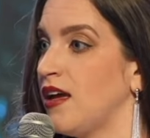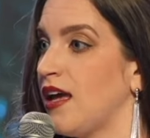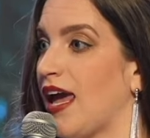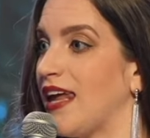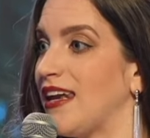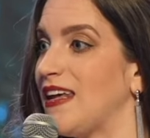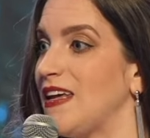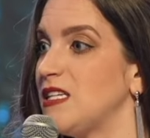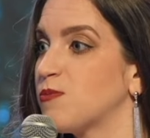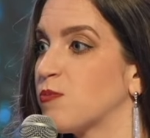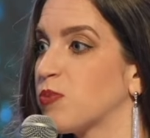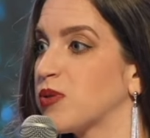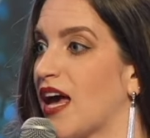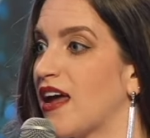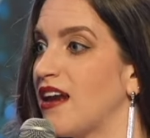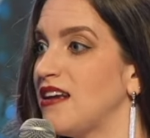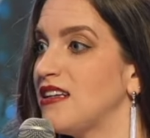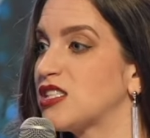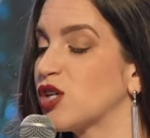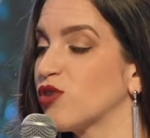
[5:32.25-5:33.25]
And he's
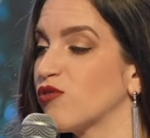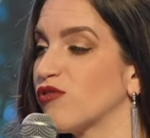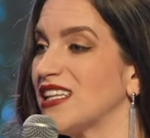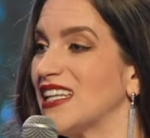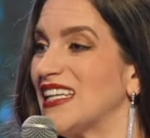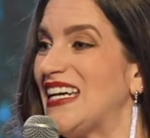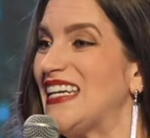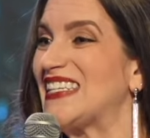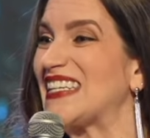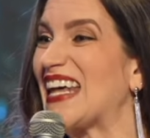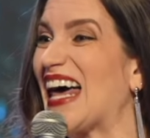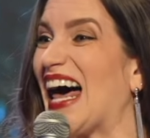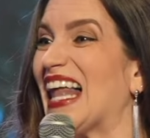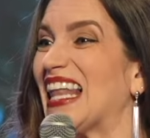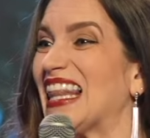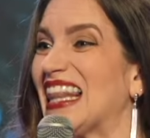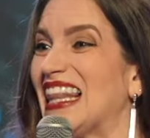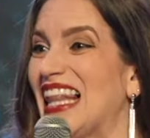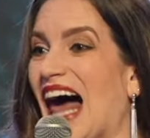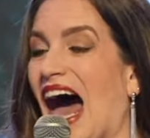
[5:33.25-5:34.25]
planning to release
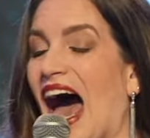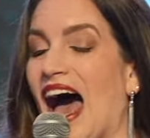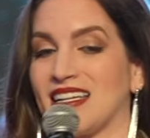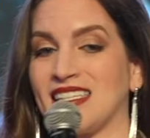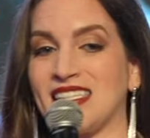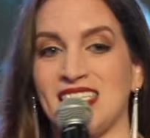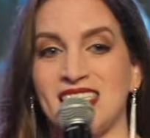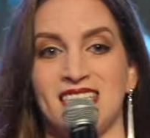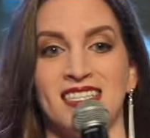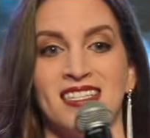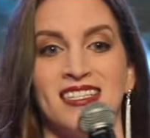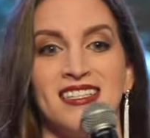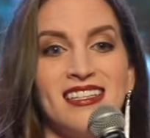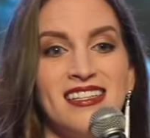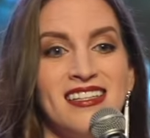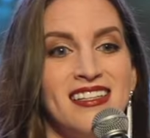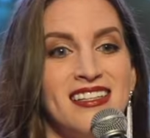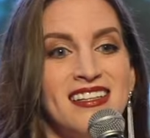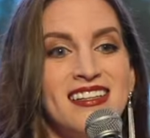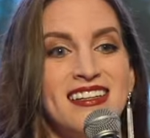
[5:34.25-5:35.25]
a lot.
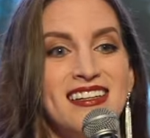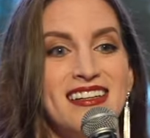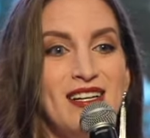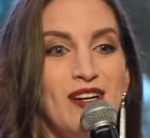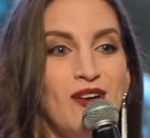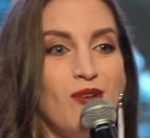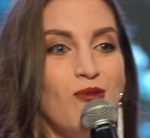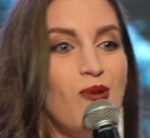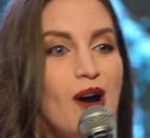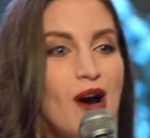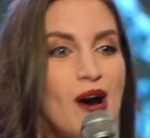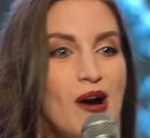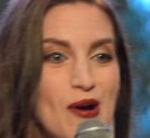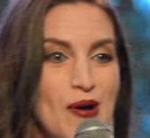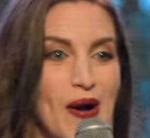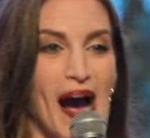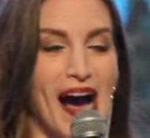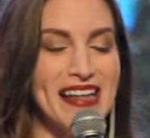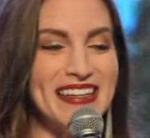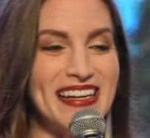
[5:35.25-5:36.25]

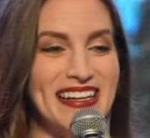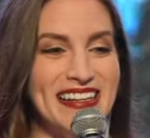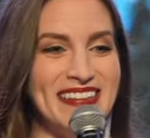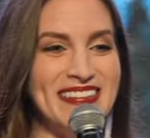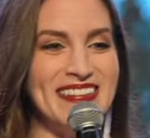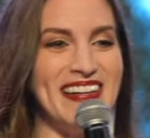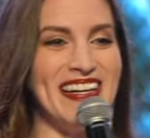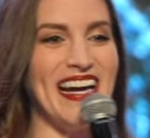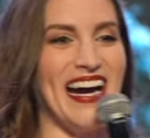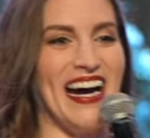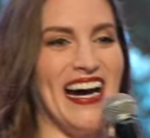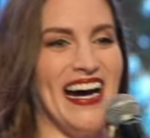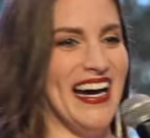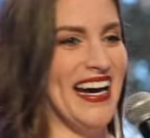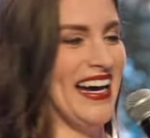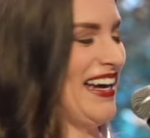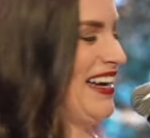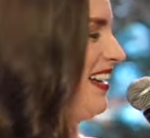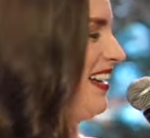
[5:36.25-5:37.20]
Woo, hallelujah.